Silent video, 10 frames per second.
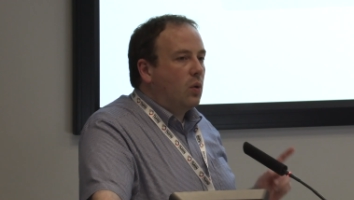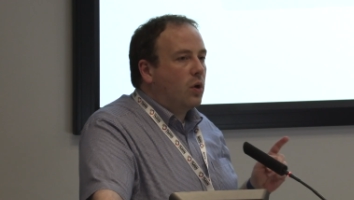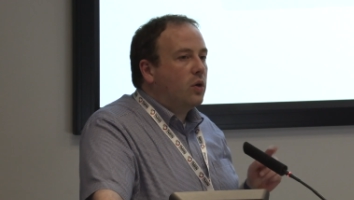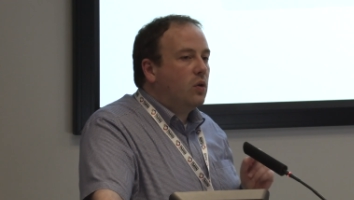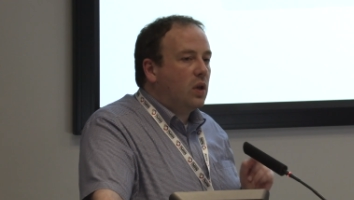
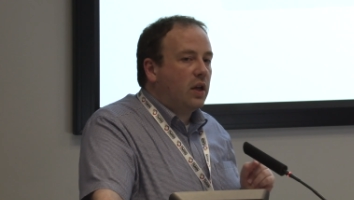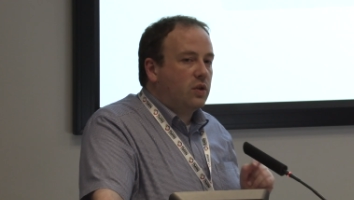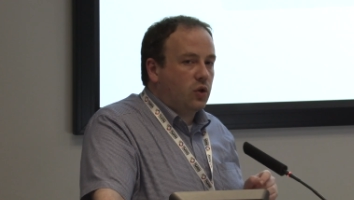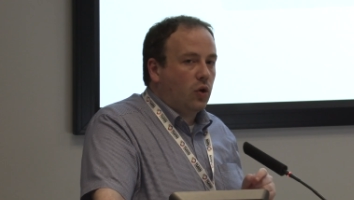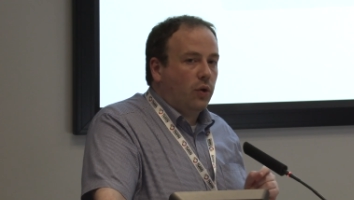Where you'll
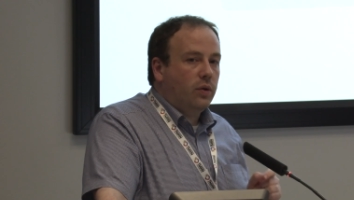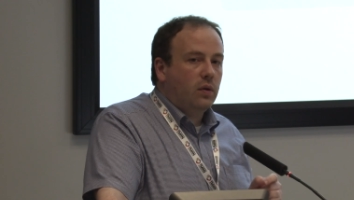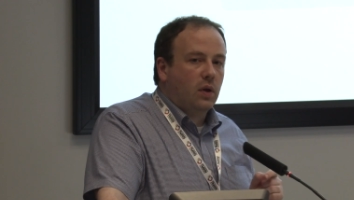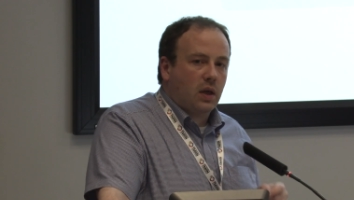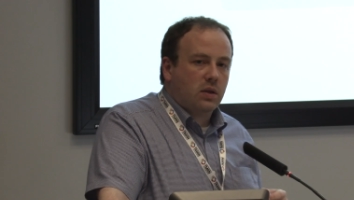get done
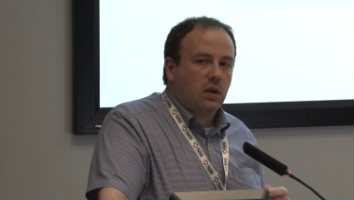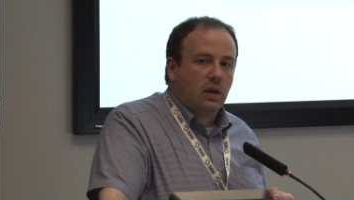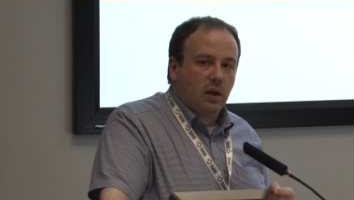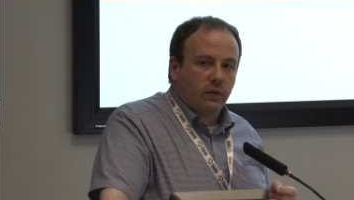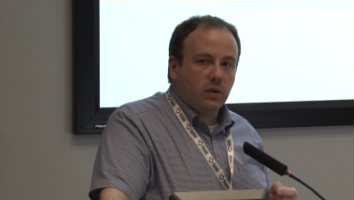at
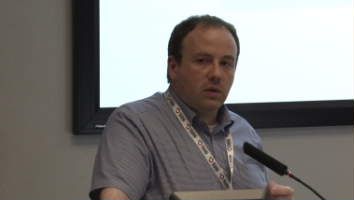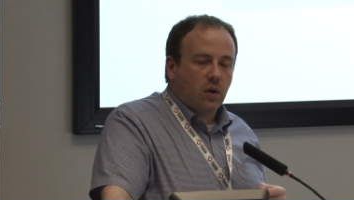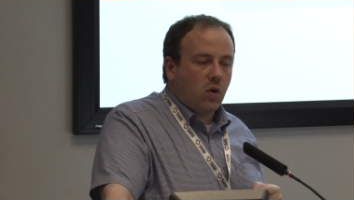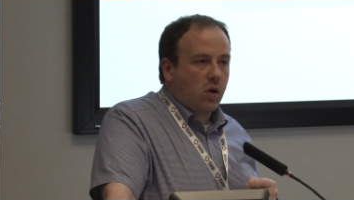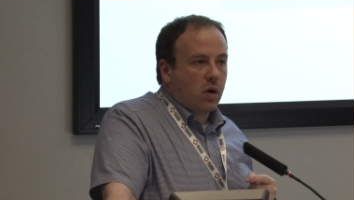site level
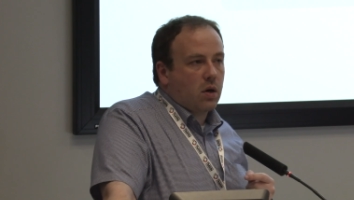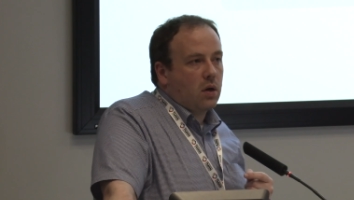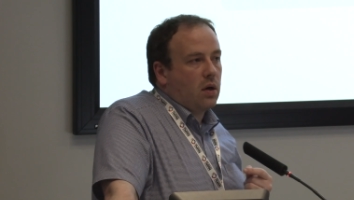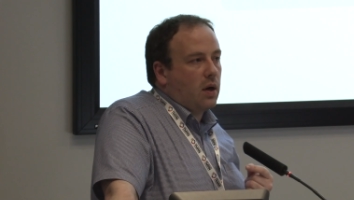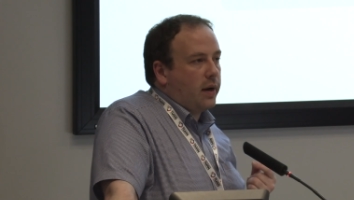or
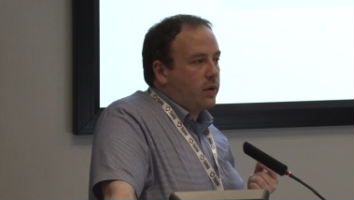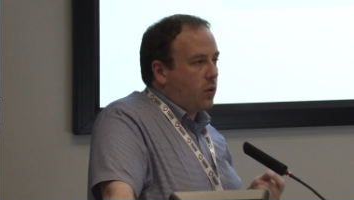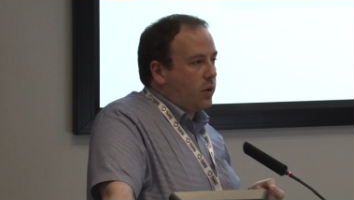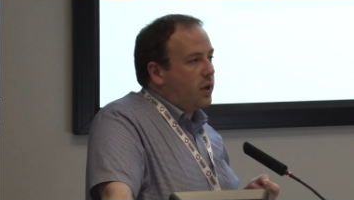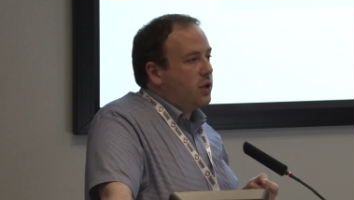at
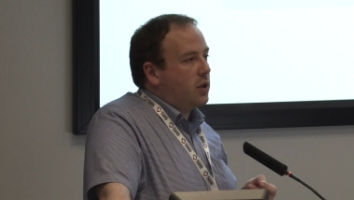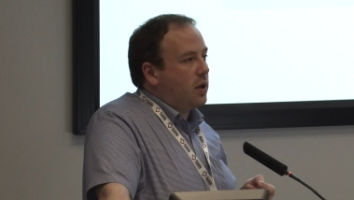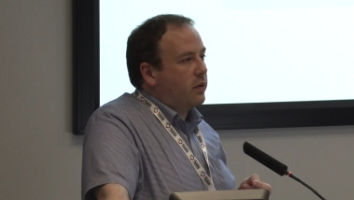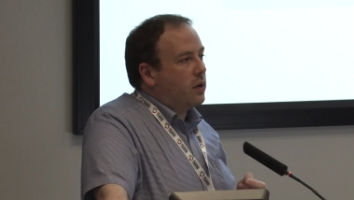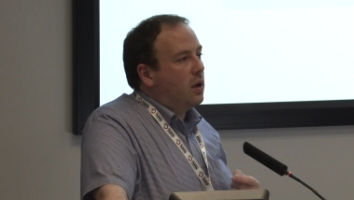coordination
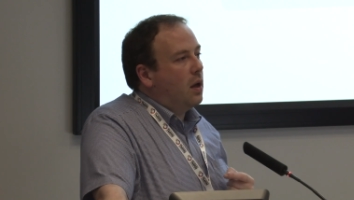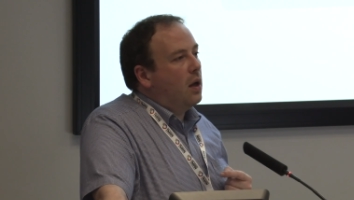level